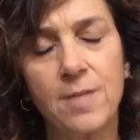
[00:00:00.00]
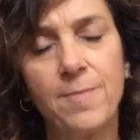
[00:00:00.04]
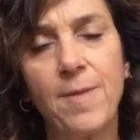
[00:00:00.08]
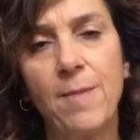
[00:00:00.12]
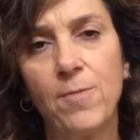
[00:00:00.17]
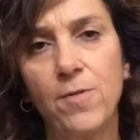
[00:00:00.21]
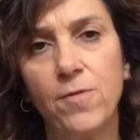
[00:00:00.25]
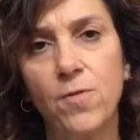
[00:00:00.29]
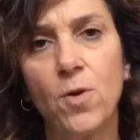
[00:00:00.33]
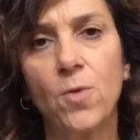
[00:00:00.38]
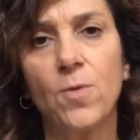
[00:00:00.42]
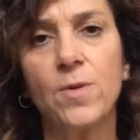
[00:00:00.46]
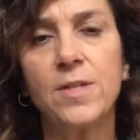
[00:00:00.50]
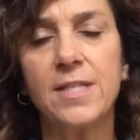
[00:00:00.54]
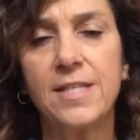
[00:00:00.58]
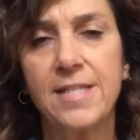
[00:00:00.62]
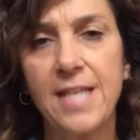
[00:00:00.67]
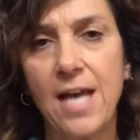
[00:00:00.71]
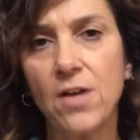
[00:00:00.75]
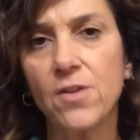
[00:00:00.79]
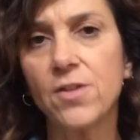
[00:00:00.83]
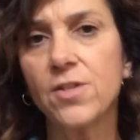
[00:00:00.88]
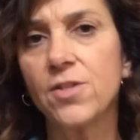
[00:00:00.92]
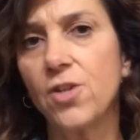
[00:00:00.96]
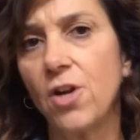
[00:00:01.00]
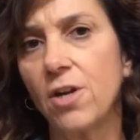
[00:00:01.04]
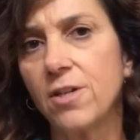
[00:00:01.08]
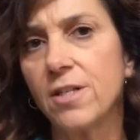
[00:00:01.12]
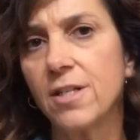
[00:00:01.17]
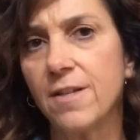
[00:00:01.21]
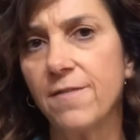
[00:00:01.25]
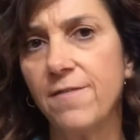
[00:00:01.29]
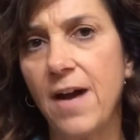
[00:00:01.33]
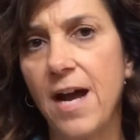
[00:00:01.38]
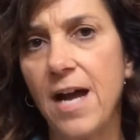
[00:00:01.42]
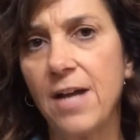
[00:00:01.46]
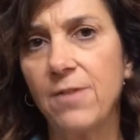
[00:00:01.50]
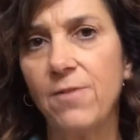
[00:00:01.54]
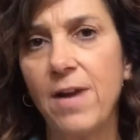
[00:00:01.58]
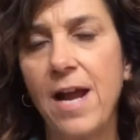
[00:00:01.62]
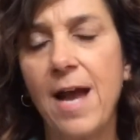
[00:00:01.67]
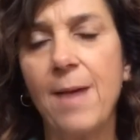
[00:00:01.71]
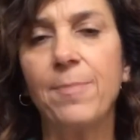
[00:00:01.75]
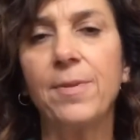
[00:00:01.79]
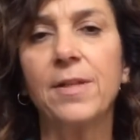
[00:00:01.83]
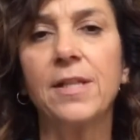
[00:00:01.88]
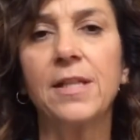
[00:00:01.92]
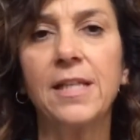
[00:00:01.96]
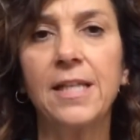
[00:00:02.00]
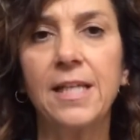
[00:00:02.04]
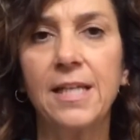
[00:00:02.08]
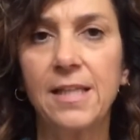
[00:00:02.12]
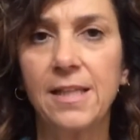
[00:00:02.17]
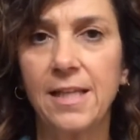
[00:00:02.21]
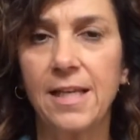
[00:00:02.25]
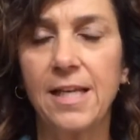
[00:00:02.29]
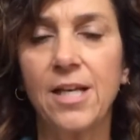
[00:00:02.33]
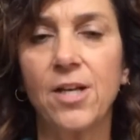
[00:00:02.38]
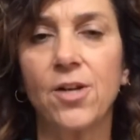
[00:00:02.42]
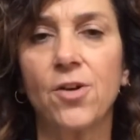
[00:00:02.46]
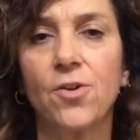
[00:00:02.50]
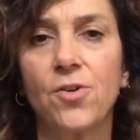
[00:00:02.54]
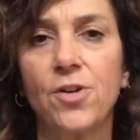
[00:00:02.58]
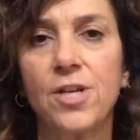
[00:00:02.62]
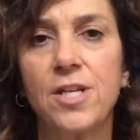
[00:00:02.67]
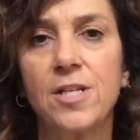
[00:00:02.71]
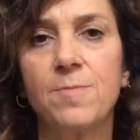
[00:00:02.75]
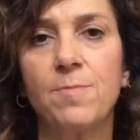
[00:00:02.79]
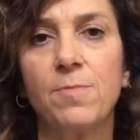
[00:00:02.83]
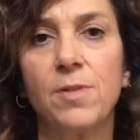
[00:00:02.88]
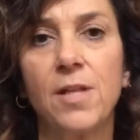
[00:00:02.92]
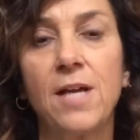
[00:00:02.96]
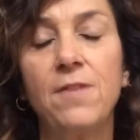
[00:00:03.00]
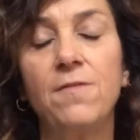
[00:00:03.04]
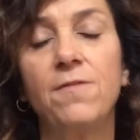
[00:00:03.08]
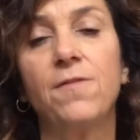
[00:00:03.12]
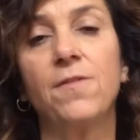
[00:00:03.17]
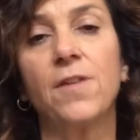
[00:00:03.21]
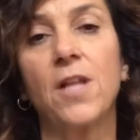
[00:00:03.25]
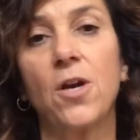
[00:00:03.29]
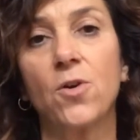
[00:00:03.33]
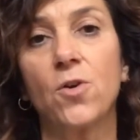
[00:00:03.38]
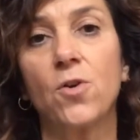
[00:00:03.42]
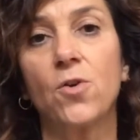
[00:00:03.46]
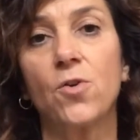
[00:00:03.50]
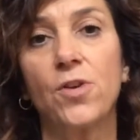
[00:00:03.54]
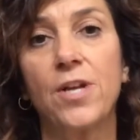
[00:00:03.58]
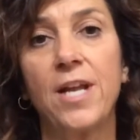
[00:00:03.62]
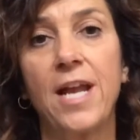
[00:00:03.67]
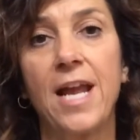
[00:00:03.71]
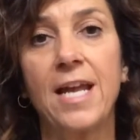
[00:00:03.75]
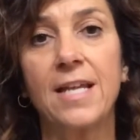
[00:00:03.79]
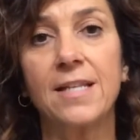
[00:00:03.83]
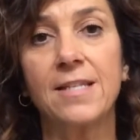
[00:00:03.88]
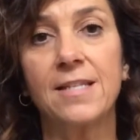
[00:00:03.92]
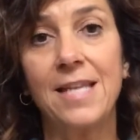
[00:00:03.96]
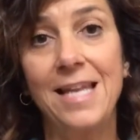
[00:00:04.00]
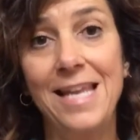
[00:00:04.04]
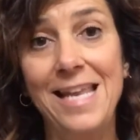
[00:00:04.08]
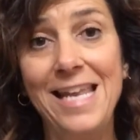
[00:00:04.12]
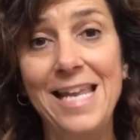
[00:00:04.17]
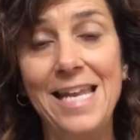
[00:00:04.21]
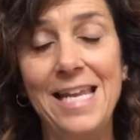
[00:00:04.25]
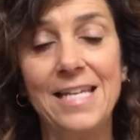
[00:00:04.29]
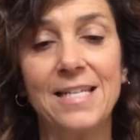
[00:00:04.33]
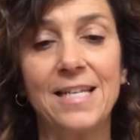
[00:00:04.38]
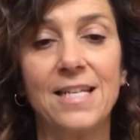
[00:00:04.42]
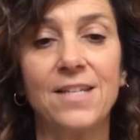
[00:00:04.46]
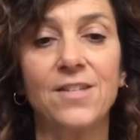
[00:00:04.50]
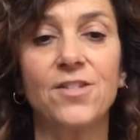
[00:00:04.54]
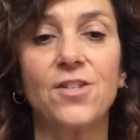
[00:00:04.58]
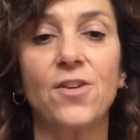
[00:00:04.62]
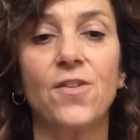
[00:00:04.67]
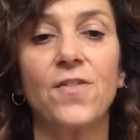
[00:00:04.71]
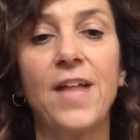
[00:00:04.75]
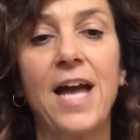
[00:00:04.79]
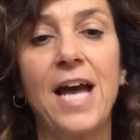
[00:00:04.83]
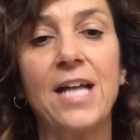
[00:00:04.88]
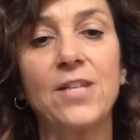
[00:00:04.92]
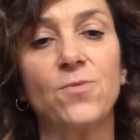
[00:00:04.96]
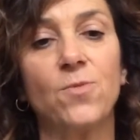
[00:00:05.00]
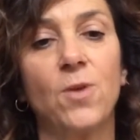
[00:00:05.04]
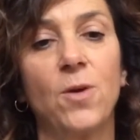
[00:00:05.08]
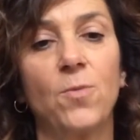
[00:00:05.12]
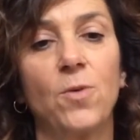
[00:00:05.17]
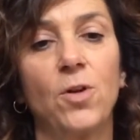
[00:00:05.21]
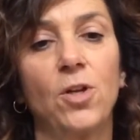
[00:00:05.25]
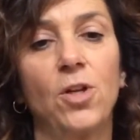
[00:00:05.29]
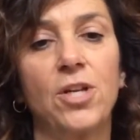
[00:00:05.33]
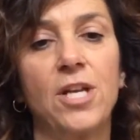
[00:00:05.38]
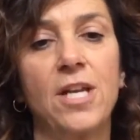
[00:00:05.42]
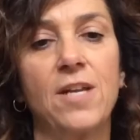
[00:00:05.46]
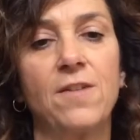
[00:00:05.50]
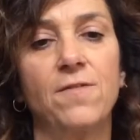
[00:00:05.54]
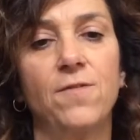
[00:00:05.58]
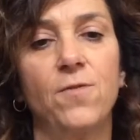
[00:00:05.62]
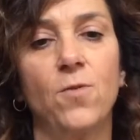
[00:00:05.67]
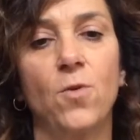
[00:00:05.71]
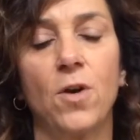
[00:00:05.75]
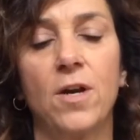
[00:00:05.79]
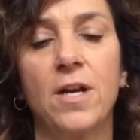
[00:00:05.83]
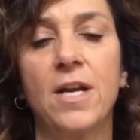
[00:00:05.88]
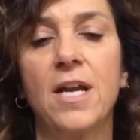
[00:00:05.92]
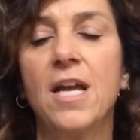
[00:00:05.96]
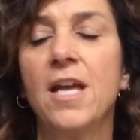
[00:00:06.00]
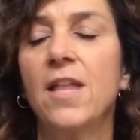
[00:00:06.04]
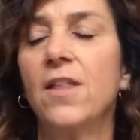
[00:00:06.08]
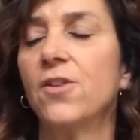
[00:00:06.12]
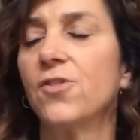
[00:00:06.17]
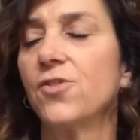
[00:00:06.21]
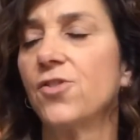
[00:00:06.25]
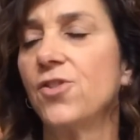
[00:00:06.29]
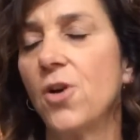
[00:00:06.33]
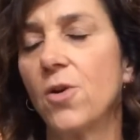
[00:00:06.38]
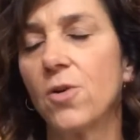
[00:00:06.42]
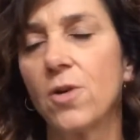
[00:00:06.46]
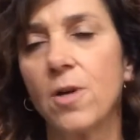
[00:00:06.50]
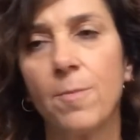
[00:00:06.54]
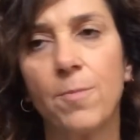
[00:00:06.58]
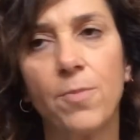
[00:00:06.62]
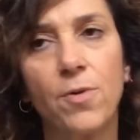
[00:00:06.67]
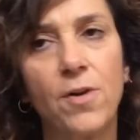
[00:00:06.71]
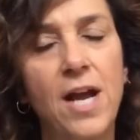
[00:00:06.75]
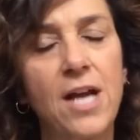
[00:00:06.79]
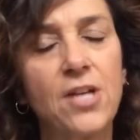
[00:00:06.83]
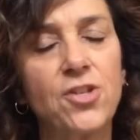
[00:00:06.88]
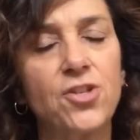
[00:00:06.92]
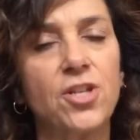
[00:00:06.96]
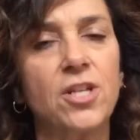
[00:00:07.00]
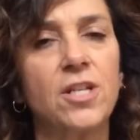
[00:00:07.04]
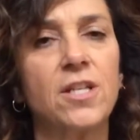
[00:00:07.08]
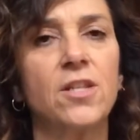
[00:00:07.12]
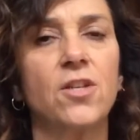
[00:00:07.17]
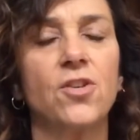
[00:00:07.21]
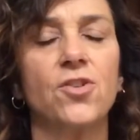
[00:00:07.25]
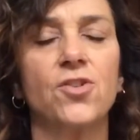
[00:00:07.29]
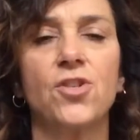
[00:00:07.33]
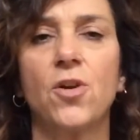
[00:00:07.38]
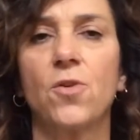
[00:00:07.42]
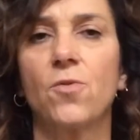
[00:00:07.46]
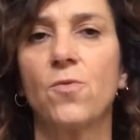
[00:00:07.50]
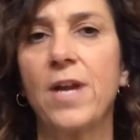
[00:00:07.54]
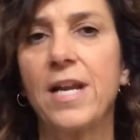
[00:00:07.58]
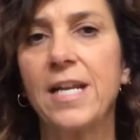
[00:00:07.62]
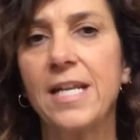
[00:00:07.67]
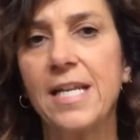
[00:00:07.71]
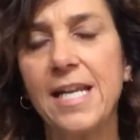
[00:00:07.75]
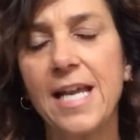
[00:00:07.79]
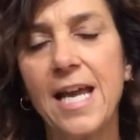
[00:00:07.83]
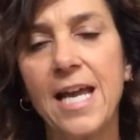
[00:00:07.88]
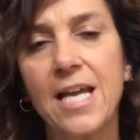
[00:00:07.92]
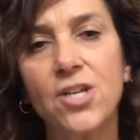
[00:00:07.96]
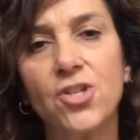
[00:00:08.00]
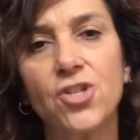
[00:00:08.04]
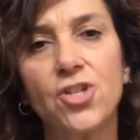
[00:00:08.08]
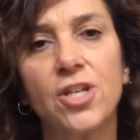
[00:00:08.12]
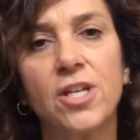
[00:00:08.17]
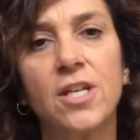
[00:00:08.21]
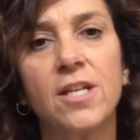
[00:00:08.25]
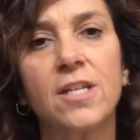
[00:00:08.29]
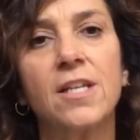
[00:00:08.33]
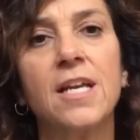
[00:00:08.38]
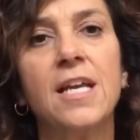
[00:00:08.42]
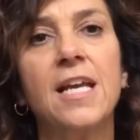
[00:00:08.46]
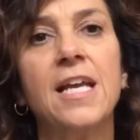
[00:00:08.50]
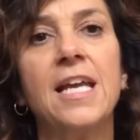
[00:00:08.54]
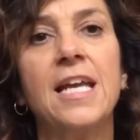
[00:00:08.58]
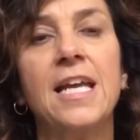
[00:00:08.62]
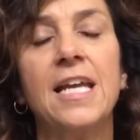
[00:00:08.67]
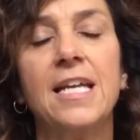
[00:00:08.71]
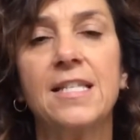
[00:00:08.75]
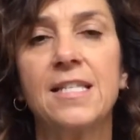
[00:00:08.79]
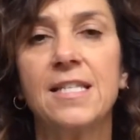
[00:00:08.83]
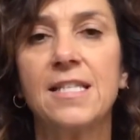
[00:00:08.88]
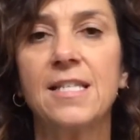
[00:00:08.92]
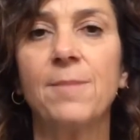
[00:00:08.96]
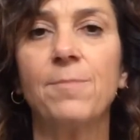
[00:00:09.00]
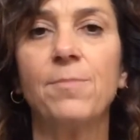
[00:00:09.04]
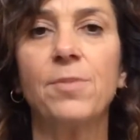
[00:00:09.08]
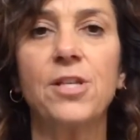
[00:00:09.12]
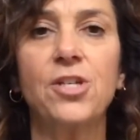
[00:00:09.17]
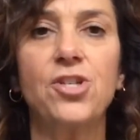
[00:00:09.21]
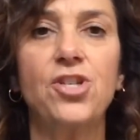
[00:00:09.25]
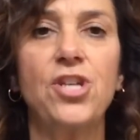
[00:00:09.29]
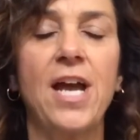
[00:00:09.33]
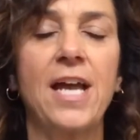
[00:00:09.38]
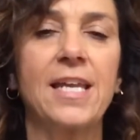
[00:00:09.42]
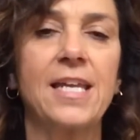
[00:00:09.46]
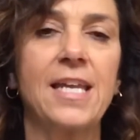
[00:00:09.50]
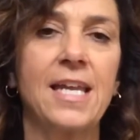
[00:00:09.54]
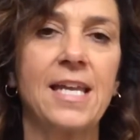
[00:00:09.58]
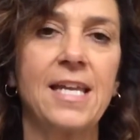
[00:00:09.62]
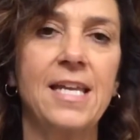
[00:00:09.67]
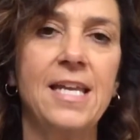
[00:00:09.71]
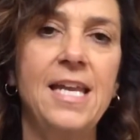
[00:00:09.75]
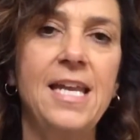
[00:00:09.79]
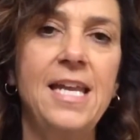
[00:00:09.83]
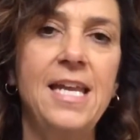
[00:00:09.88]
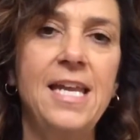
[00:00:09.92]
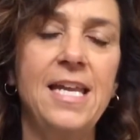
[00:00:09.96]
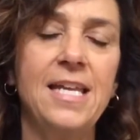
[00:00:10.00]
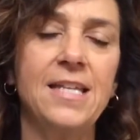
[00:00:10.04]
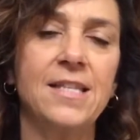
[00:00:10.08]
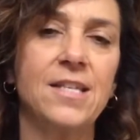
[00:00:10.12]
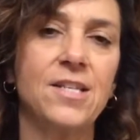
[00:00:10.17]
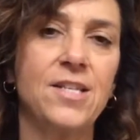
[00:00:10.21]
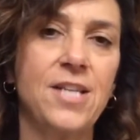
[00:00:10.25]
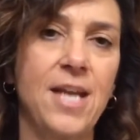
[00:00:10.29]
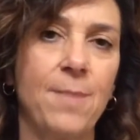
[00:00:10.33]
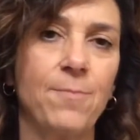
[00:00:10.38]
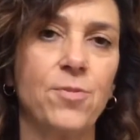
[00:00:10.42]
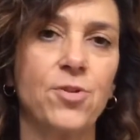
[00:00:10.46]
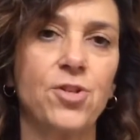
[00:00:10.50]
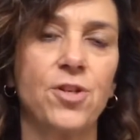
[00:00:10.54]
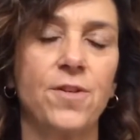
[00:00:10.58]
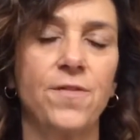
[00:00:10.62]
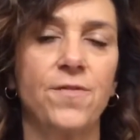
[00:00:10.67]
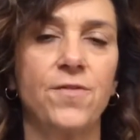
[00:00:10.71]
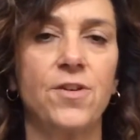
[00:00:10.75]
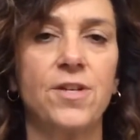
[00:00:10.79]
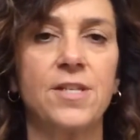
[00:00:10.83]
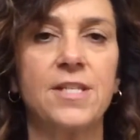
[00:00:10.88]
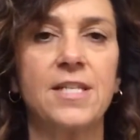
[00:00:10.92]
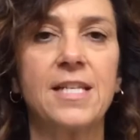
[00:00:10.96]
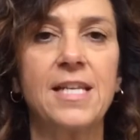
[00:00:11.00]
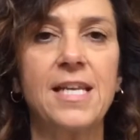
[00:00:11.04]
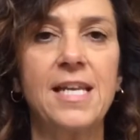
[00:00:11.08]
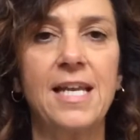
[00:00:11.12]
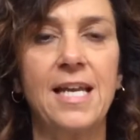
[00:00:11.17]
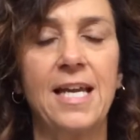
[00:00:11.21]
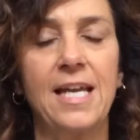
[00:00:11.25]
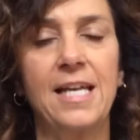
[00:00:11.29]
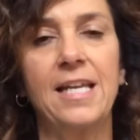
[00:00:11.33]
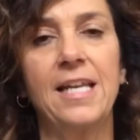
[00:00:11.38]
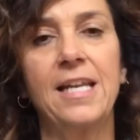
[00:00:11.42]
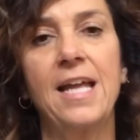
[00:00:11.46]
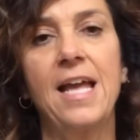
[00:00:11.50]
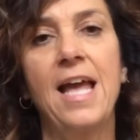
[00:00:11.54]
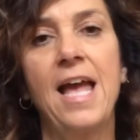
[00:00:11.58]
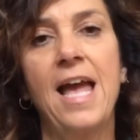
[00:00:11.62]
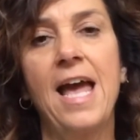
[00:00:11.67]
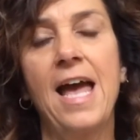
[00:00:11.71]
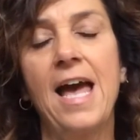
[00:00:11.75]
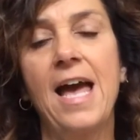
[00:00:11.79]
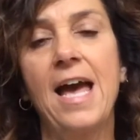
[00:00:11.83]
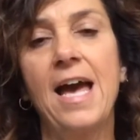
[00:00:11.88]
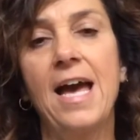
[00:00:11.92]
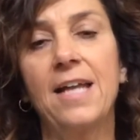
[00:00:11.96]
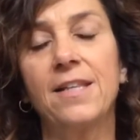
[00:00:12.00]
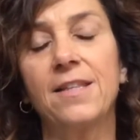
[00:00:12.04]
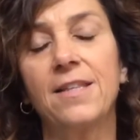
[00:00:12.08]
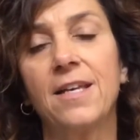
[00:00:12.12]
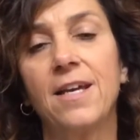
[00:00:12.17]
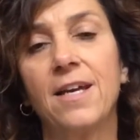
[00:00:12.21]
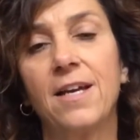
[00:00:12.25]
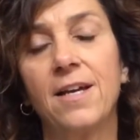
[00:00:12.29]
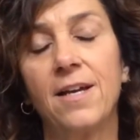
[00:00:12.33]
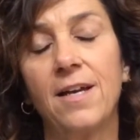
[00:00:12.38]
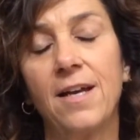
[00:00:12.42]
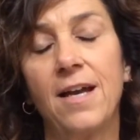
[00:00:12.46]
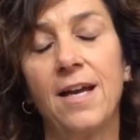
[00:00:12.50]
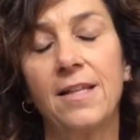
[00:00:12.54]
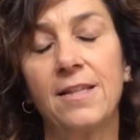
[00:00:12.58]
about before, when cells start to divide rapidly, the increased blood flow creates heat. And so that's what we're looking for. There's no compression, there's no radiation. It's simply checking heat, the temperature of your skin at the